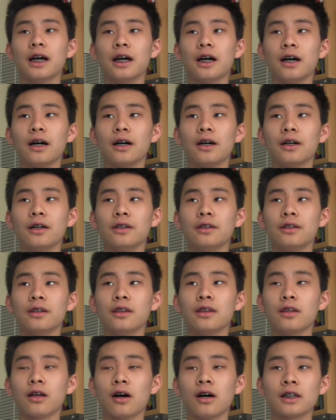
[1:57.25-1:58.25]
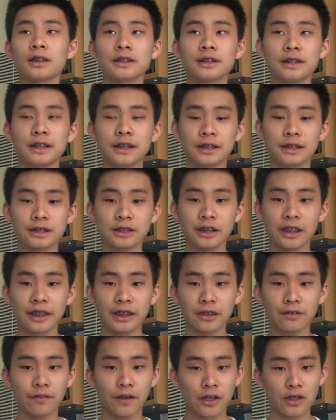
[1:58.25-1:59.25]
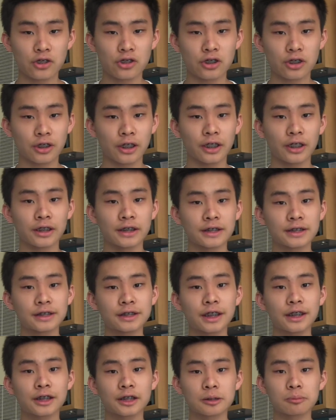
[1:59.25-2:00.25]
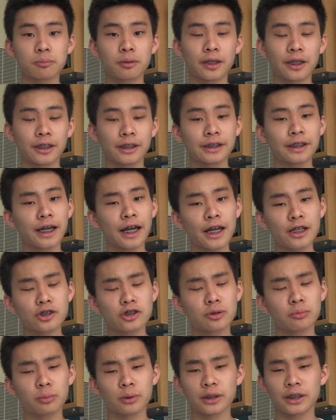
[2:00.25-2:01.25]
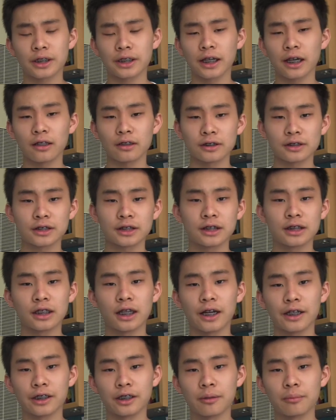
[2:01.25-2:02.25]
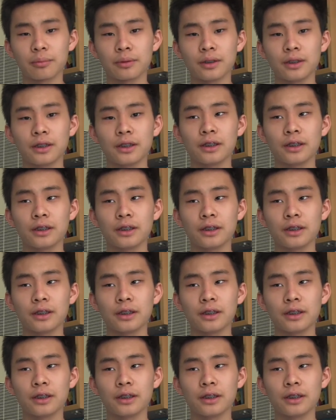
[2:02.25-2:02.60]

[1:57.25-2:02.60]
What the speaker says: lost its innovation, and instead it's playing catch up with the Galaxy lineup,